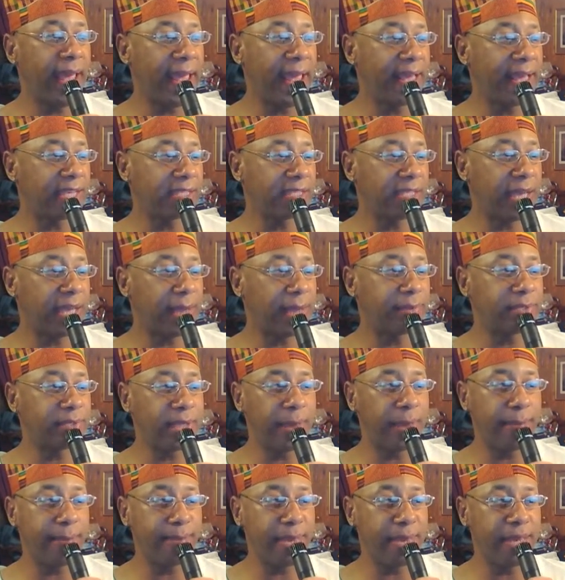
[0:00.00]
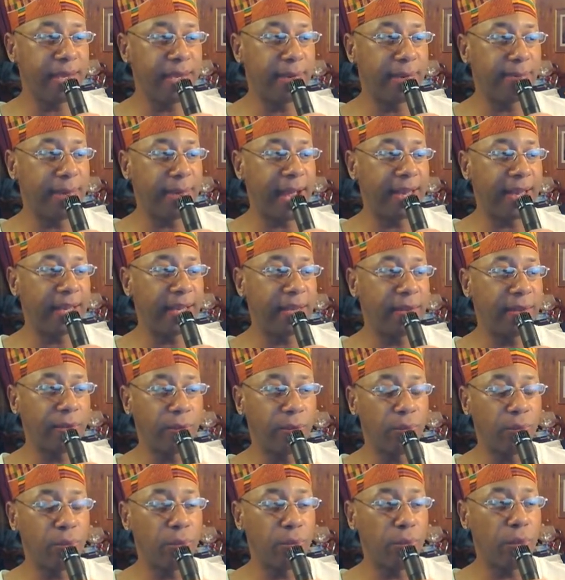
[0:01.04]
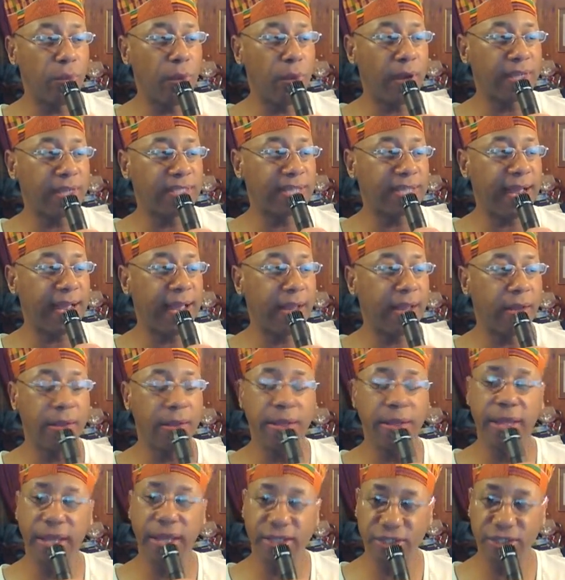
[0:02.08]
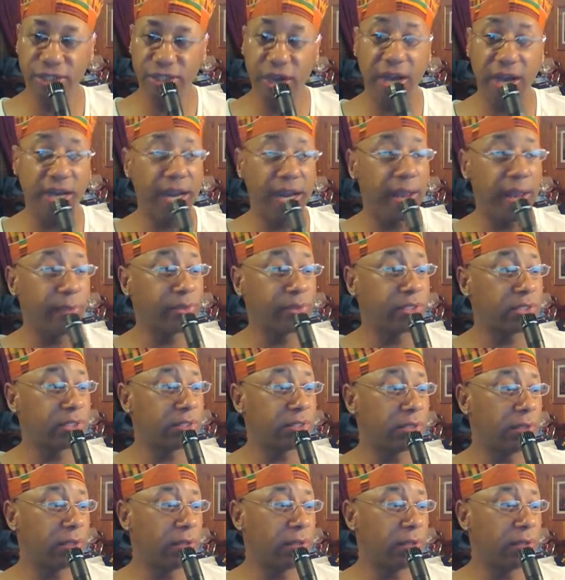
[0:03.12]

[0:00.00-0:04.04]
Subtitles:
Angus language, and B, the Badi, Waja, Azar language.